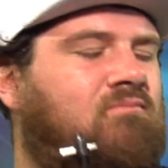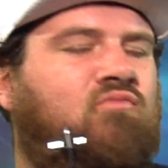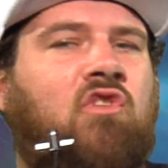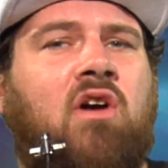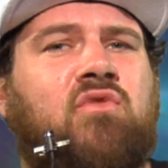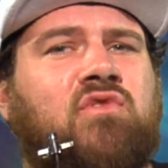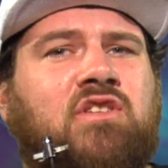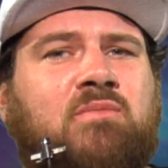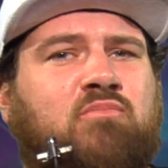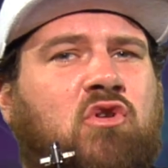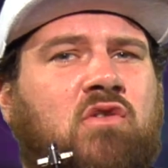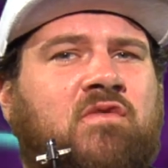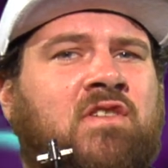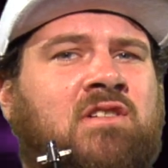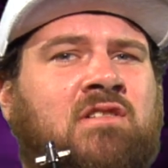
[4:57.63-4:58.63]
Nothing's
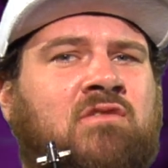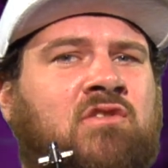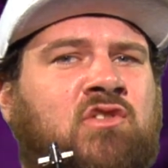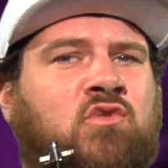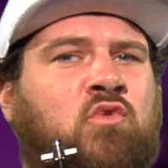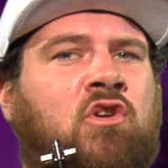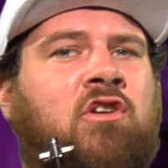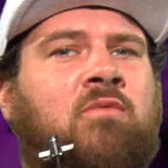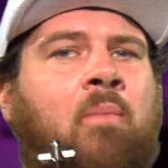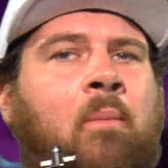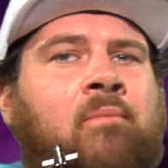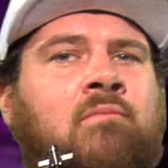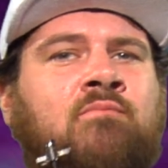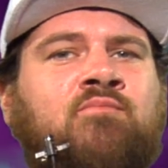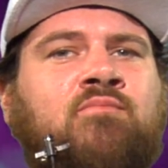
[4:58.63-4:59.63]
perfect in this world.
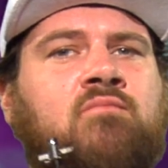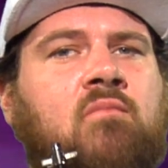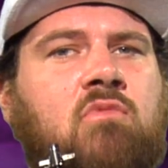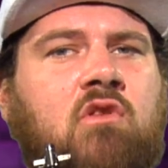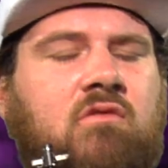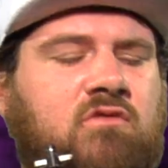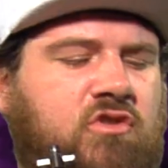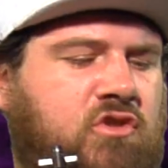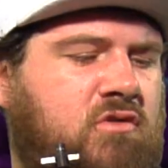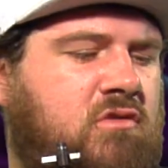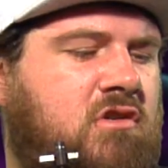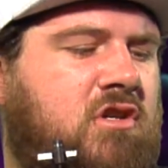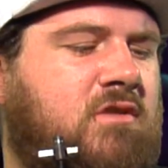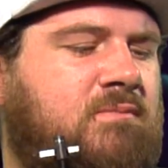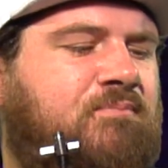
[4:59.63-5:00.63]
The
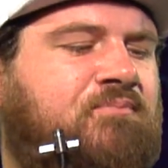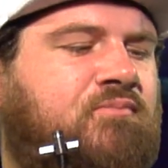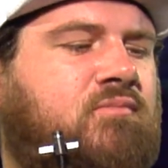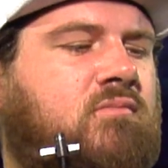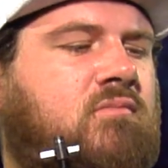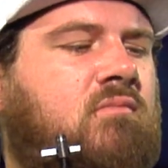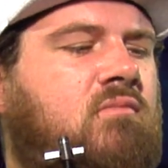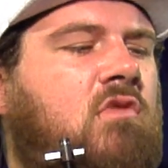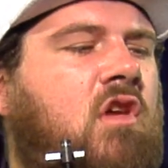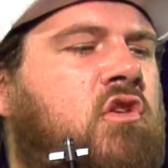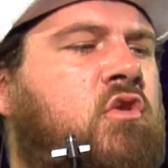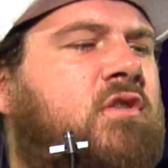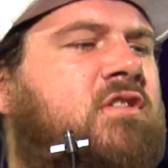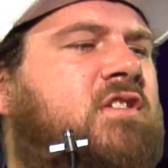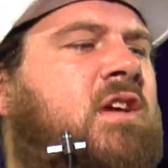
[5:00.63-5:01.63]
sooner
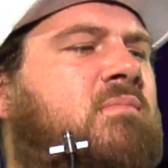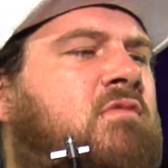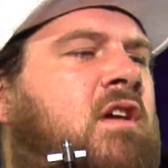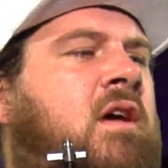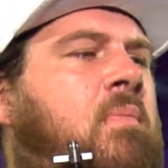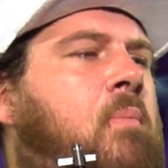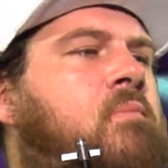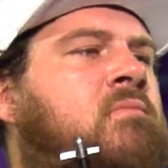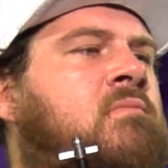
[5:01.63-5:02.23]
you accept that